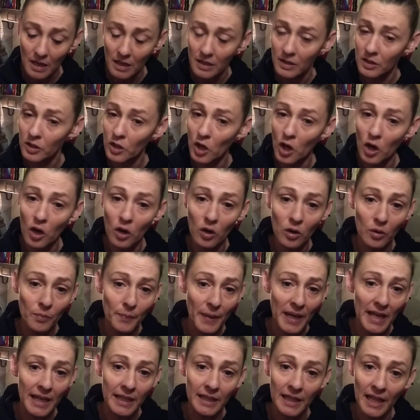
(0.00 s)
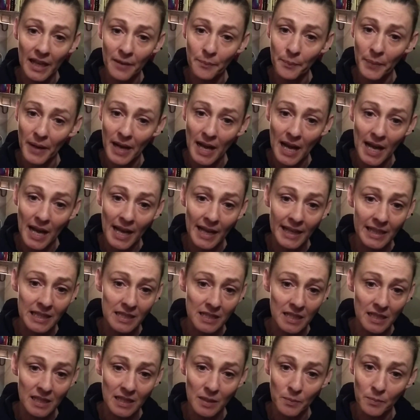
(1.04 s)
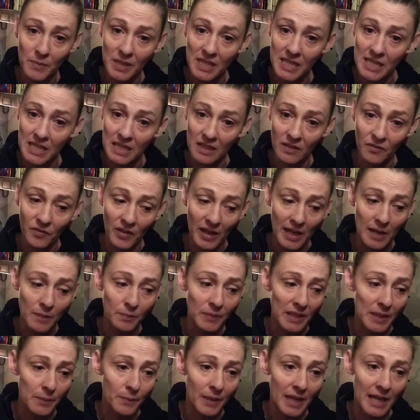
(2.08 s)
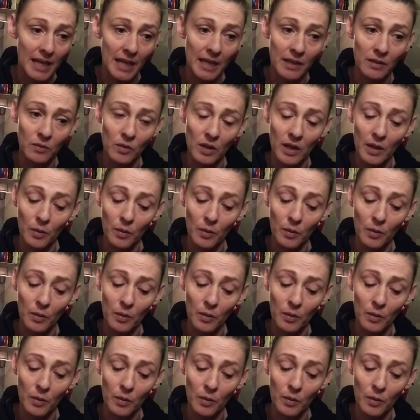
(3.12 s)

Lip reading: no man left behind in the mystic family, man.